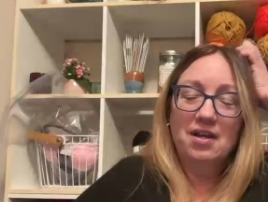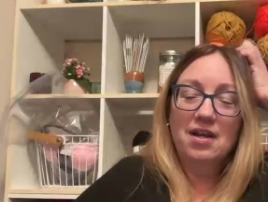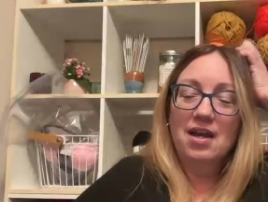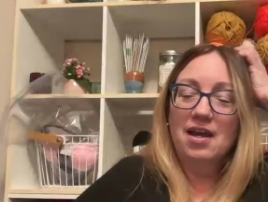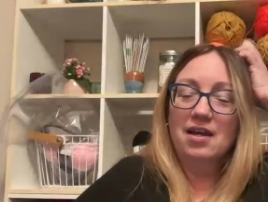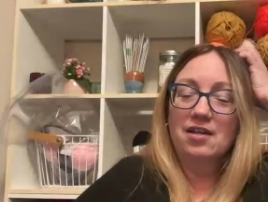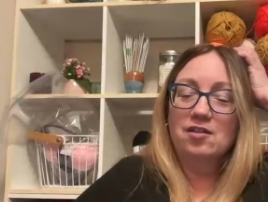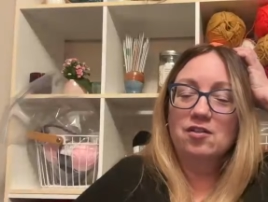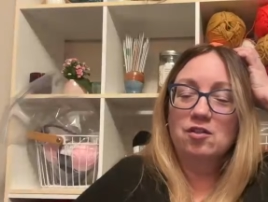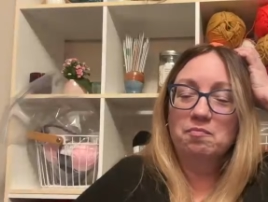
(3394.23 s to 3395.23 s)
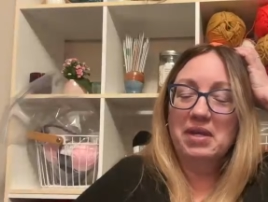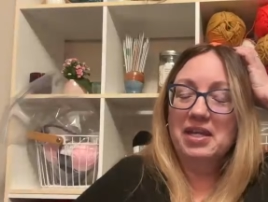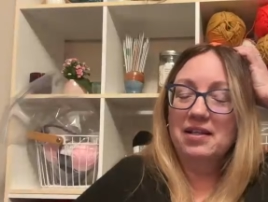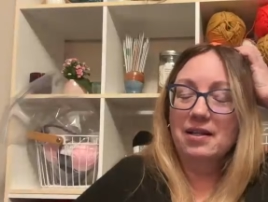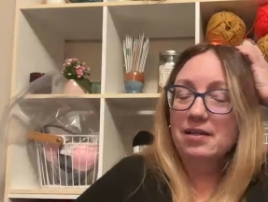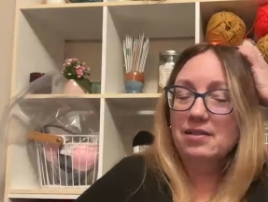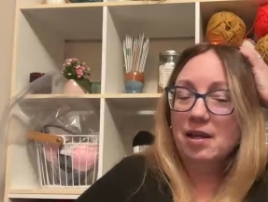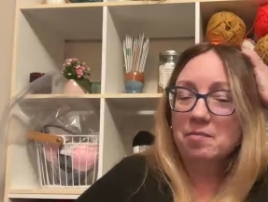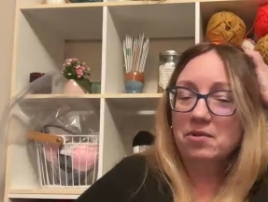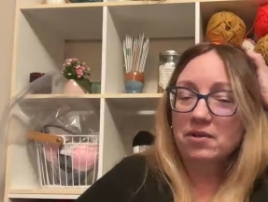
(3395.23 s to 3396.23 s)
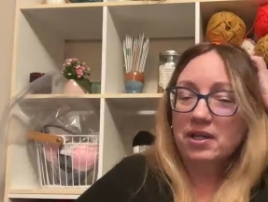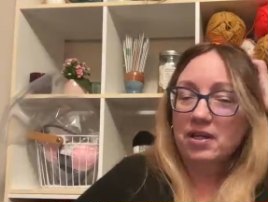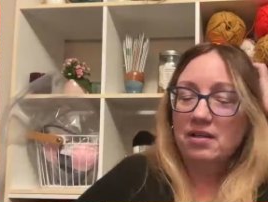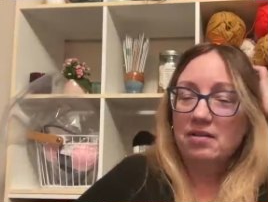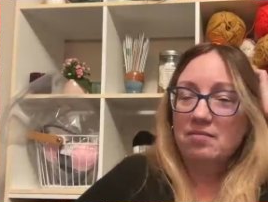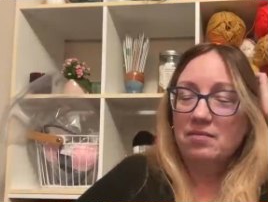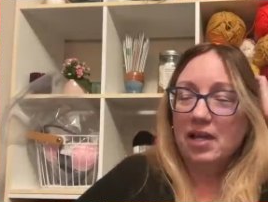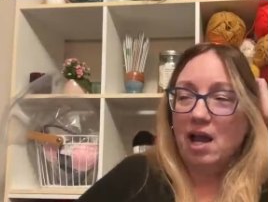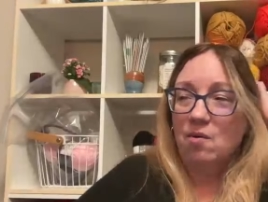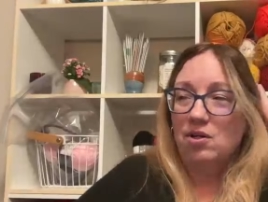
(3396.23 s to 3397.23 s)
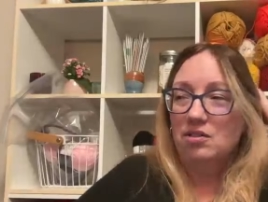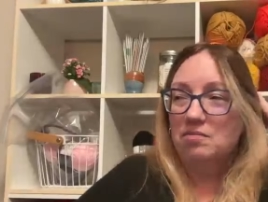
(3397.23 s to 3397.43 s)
and make it like a sampler cowl.